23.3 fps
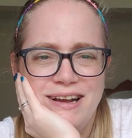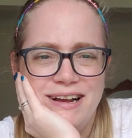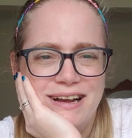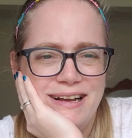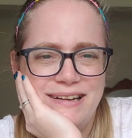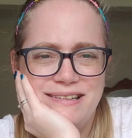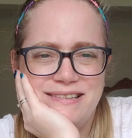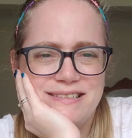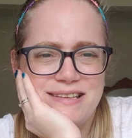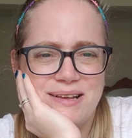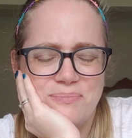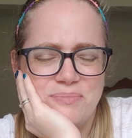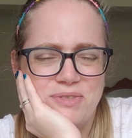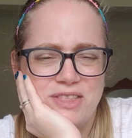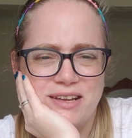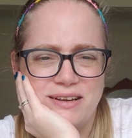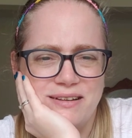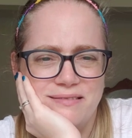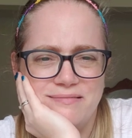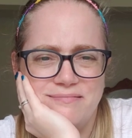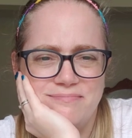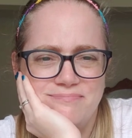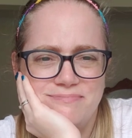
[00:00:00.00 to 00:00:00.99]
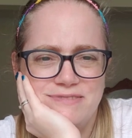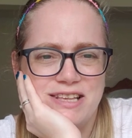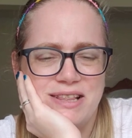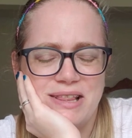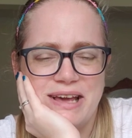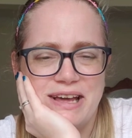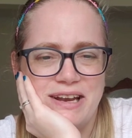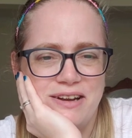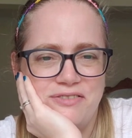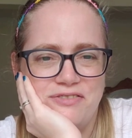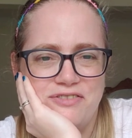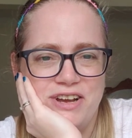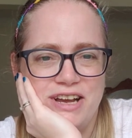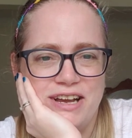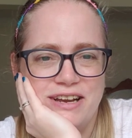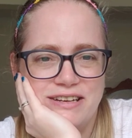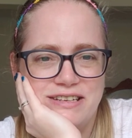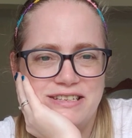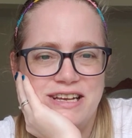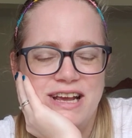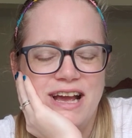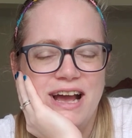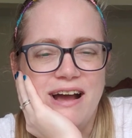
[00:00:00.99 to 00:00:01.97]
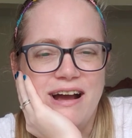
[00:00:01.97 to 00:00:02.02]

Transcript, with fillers: It's something to that effect.